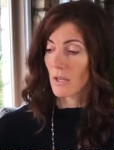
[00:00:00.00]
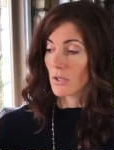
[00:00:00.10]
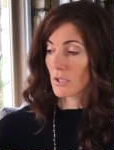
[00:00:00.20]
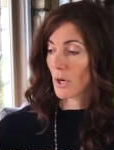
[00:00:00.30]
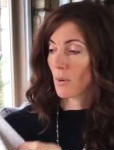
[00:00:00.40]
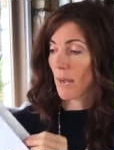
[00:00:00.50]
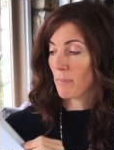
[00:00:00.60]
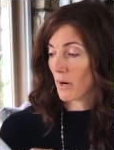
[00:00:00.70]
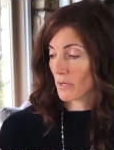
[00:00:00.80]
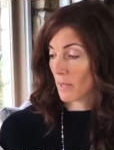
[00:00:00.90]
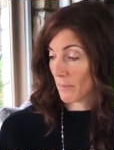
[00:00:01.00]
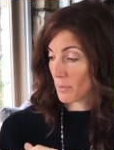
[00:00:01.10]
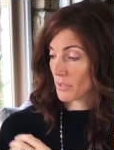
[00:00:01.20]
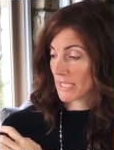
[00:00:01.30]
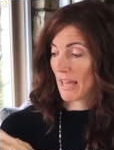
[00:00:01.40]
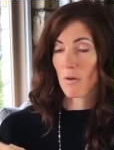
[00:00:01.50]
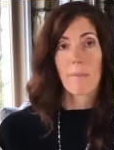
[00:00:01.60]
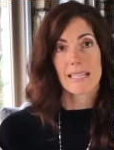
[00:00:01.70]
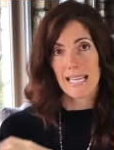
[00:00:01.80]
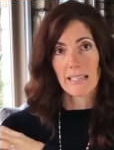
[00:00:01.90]
So I put together
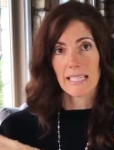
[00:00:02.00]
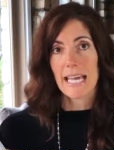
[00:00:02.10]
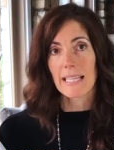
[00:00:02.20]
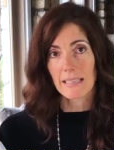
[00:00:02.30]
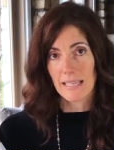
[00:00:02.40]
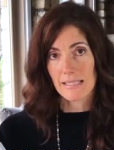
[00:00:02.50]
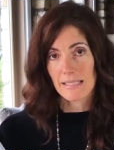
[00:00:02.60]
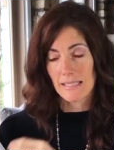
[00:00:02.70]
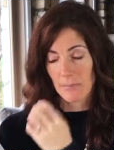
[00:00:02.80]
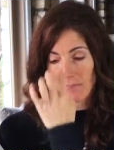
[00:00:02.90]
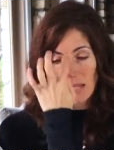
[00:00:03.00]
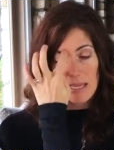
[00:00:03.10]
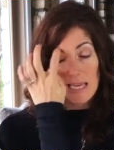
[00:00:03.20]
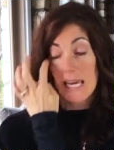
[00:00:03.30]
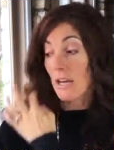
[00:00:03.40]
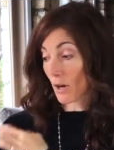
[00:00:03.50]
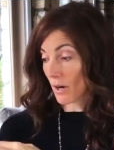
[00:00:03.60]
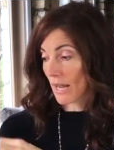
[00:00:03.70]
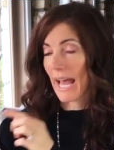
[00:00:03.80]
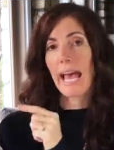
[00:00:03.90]
my daily hit list
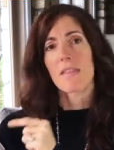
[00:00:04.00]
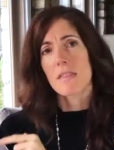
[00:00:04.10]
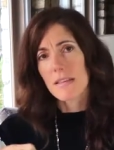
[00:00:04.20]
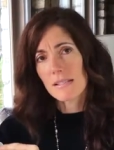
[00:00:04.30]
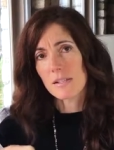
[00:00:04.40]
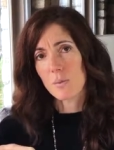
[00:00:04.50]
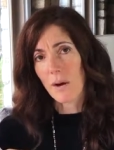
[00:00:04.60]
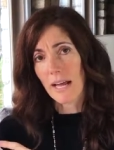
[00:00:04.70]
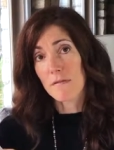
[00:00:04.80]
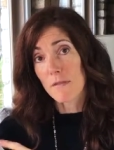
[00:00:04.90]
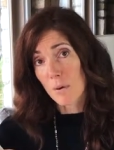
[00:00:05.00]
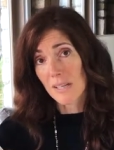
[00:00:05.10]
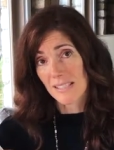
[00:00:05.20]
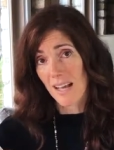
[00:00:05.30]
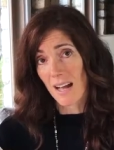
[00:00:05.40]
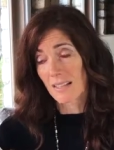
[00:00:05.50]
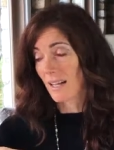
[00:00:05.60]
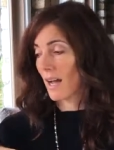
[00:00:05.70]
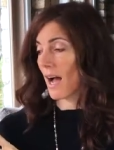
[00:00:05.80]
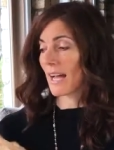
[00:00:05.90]
here, and this is what I focus on.
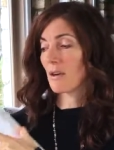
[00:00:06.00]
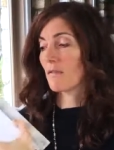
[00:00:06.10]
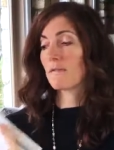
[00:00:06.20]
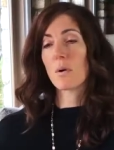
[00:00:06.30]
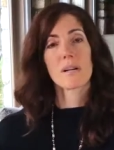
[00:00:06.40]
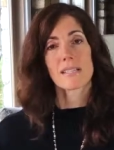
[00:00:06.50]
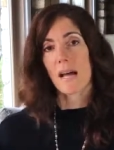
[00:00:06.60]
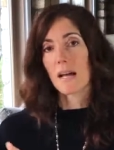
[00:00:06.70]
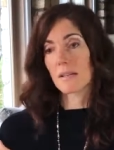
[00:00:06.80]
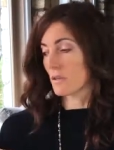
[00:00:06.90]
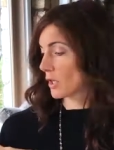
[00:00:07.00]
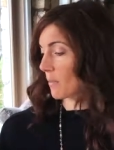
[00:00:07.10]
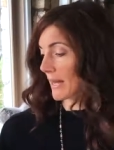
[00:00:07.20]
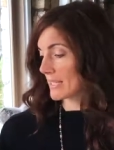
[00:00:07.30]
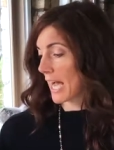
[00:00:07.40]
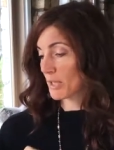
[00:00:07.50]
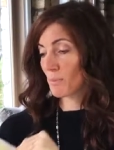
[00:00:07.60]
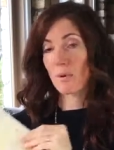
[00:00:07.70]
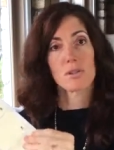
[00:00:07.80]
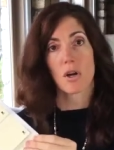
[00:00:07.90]
I don't focus on my
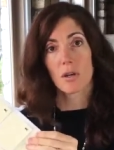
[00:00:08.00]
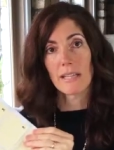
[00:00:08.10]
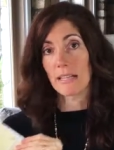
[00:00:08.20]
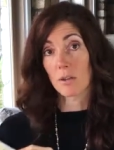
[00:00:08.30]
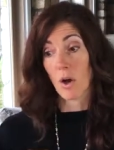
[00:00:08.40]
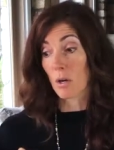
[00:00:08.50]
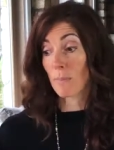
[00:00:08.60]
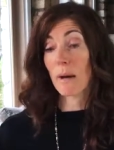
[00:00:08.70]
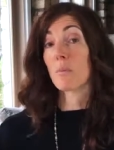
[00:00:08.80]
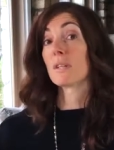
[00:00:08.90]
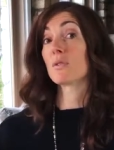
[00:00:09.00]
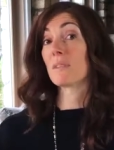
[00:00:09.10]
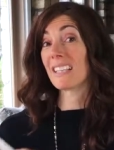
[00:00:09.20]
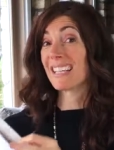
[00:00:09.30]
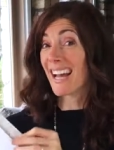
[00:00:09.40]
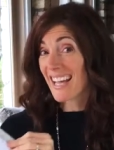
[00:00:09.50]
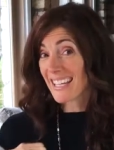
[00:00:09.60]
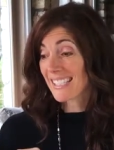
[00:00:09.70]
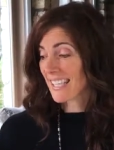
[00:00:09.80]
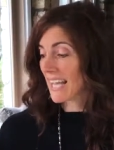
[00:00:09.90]
dashboards all day long, but what's really
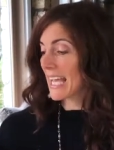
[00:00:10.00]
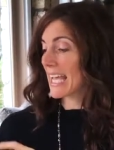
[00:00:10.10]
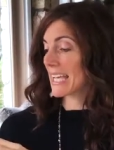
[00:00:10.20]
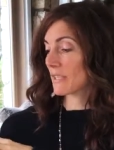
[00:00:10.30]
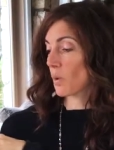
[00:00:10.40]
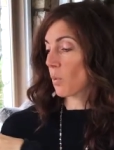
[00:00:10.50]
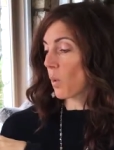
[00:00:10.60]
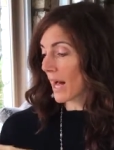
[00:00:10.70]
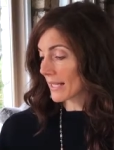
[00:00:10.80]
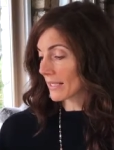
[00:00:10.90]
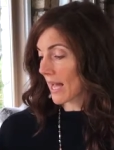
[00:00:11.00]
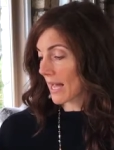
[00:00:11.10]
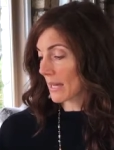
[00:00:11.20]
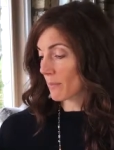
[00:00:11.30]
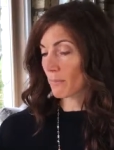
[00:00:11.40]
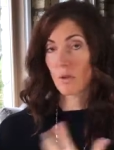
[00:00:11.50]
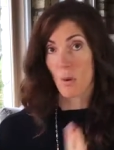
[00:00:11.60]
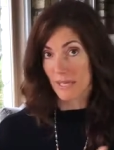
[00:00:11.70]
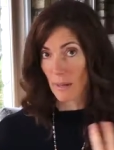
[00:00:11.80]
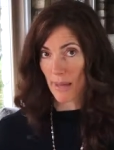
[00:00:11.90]
nice is while I'm
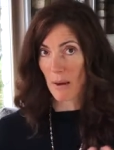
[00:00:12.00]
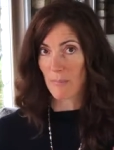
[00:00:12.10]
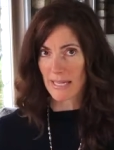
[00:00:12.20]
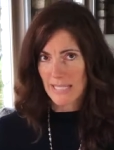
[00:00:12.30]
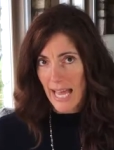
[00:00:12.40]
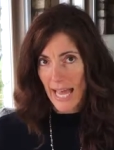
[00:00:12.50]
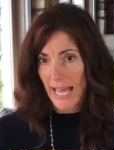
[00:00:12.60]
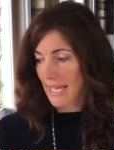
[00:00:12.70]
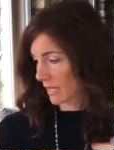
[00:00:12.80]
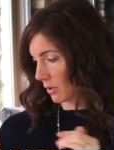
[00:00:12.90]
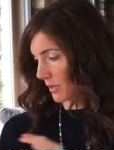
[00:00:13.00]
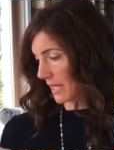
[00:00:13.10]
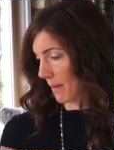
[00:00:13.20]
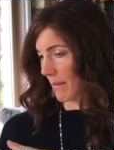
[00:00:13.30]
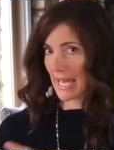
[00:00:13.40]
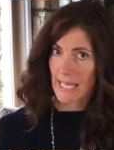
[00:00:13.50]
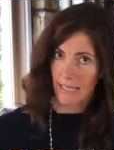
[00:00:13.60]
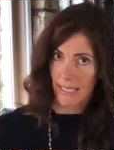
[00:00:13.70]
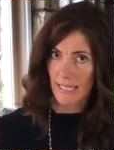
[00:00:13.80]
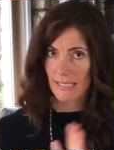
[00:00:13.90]
going about my day and looking at my
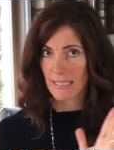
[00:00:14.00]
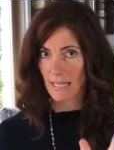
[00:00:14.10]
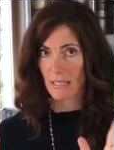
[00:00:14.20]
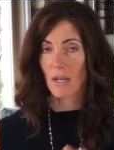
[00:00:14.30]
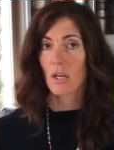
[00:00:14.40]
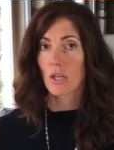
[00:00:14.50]
hit list and